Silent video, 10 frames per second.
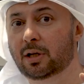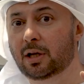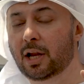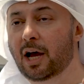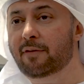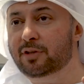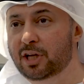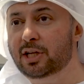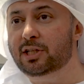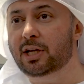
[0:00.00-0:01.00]

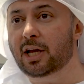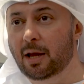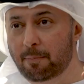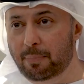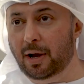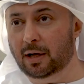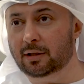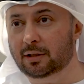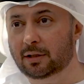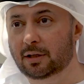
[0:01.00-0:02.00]
life-changing
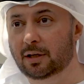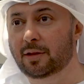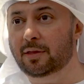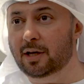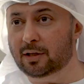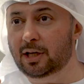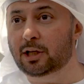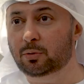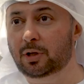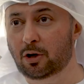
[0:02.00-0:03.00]
impact in their
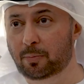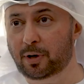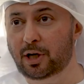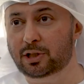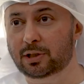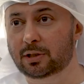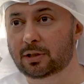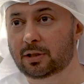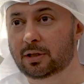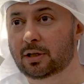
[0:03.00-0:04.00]
day-to-day operation.
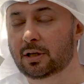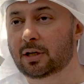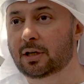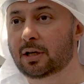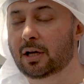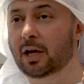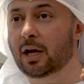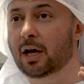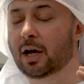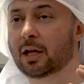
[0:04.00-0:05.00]

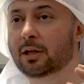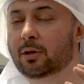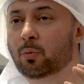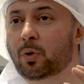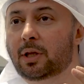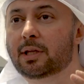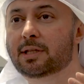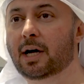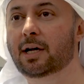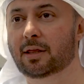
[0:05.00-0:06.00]
And we
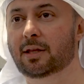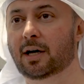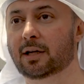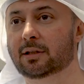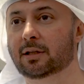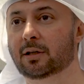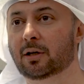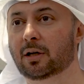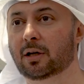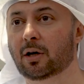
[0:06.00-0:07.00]
design that,
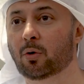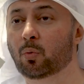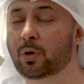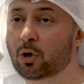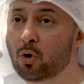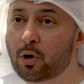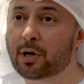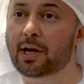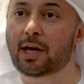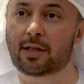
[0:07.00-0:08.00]
we
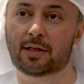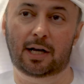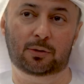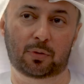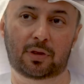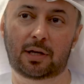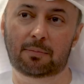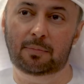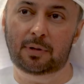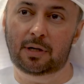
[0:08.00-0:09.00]
co-create that with
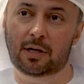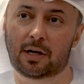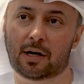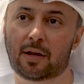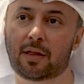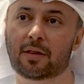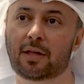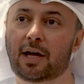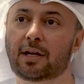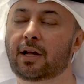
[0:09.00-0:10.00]
them rather
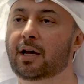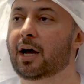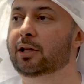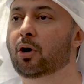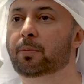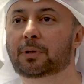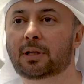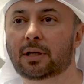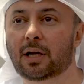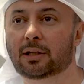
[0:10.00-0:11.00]
than
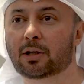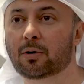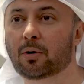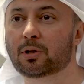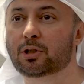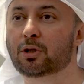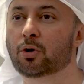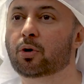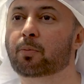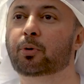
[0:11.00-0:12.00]
adopting a technology
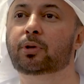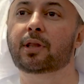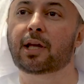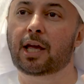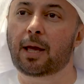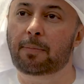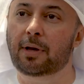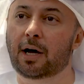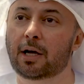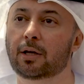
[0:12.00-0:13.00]
or putting the
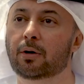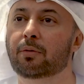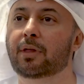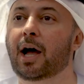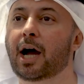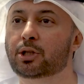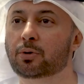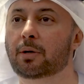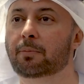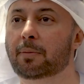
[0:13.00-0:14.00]
KPI on the
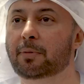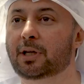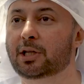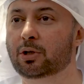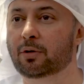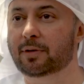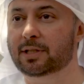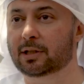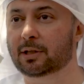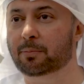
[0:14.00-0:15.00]
actual implementation of a
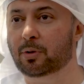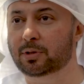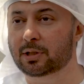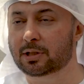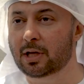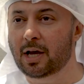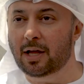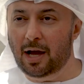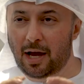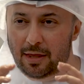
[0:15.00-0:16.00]
certain project.
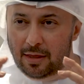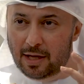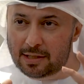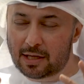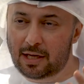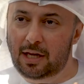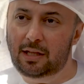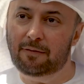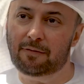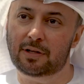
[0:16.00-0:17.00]
I think that's the key
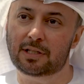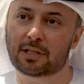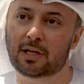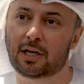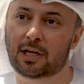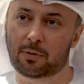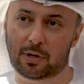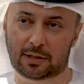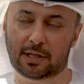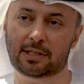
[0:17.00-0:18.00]
difference in
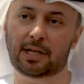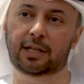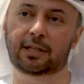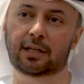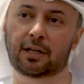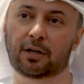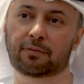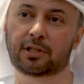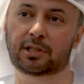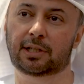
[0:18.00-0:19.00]
our understanding
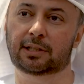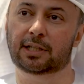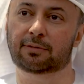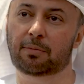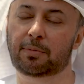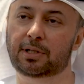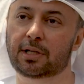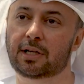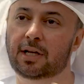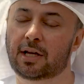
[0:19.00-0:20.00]
of digital
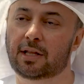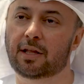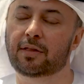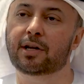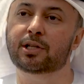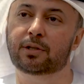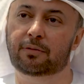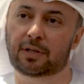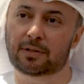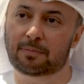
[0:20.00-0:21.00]
transformation than the rest
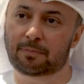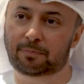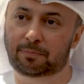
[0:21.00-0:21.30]
of us.